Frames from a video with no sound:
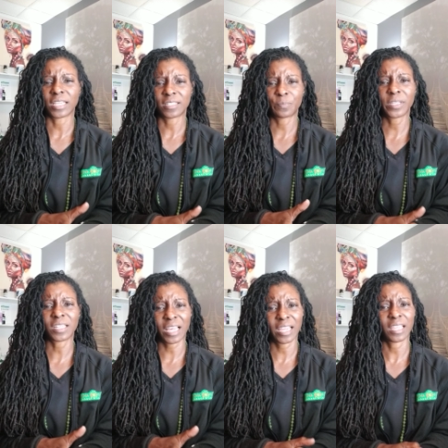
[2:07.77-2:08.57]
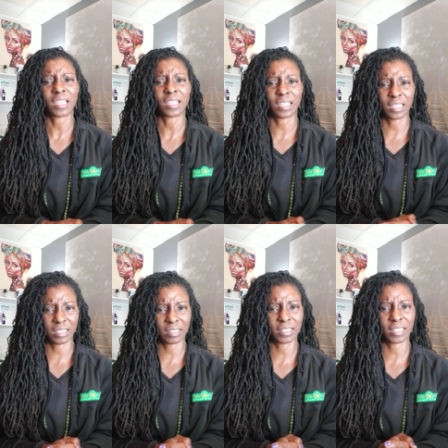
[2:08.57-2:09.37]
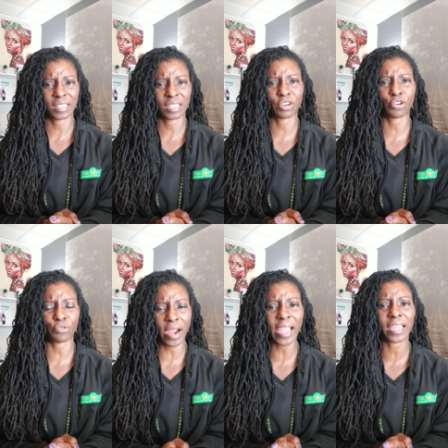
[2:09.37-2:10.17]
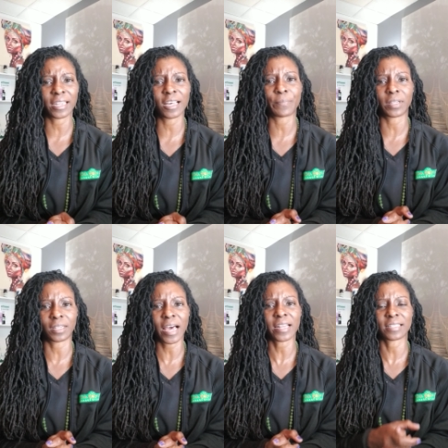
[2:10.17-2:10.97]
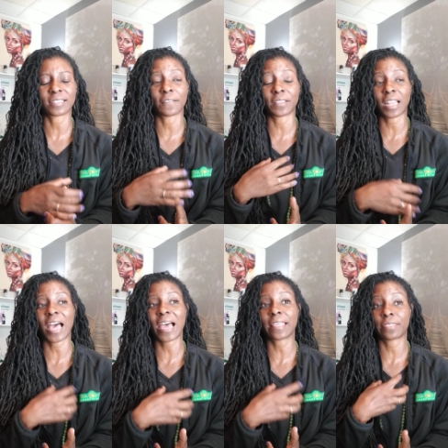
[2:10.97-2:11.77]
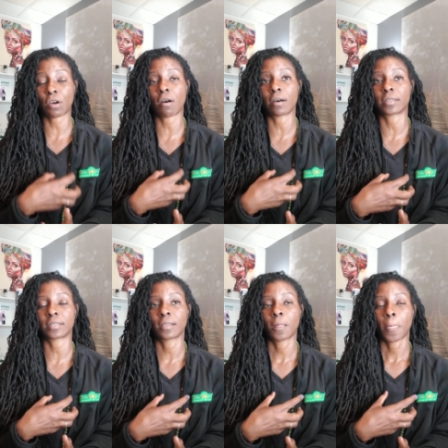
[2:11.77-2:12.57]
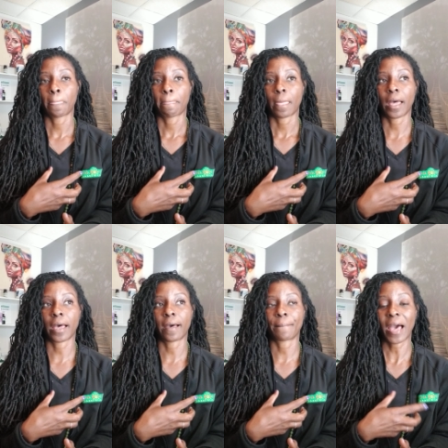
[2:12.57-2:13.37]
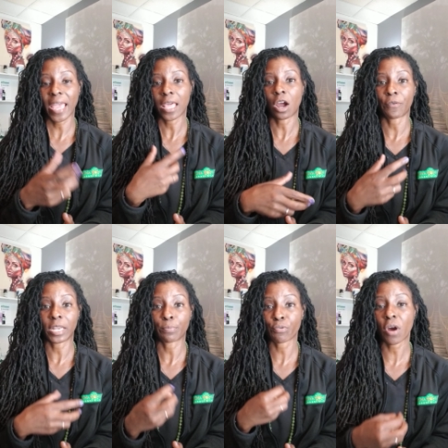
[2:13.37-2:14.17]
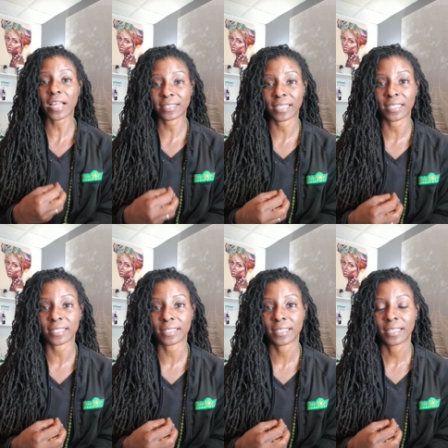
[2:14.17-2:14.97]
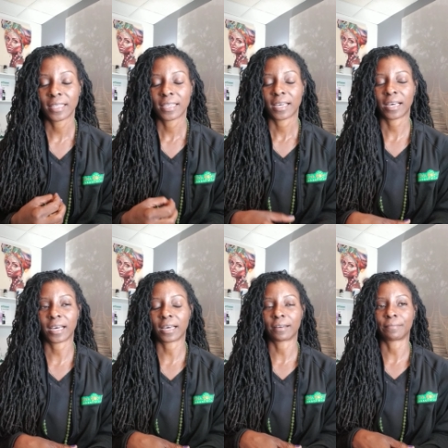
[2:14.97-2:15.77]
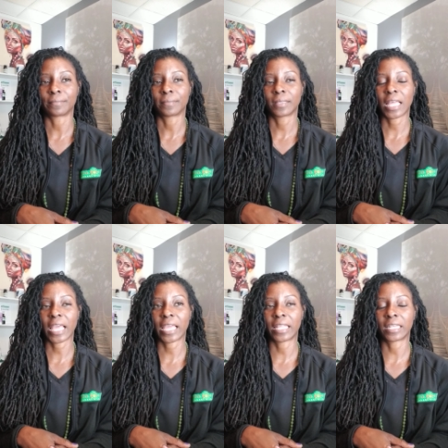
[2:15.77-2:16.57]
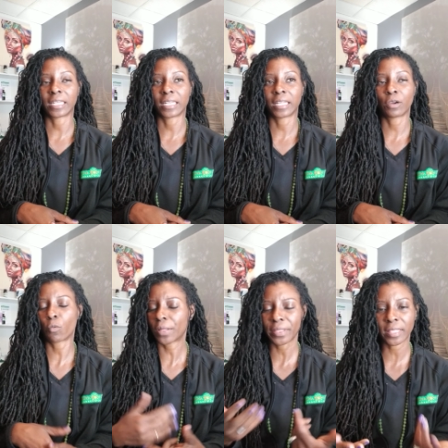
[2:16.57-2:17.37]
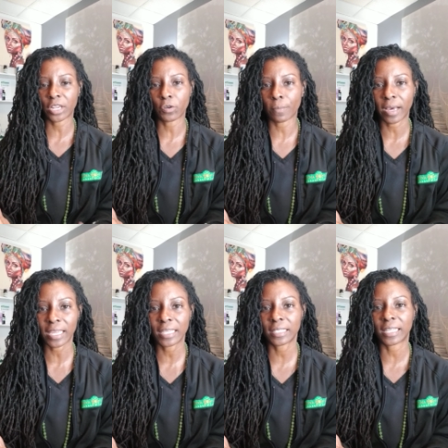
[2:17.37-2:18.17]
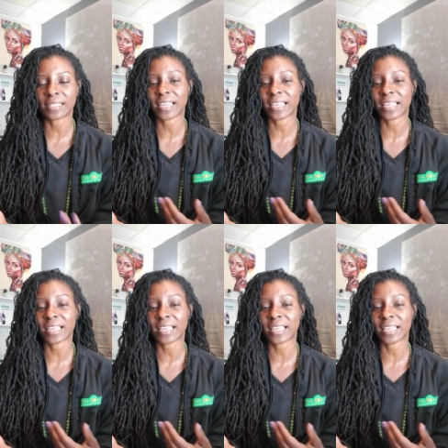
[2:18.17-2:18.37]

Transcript: It's been like cracking up a lot of stuff that I thought um, I had already processed um, and one thing that I know about healing is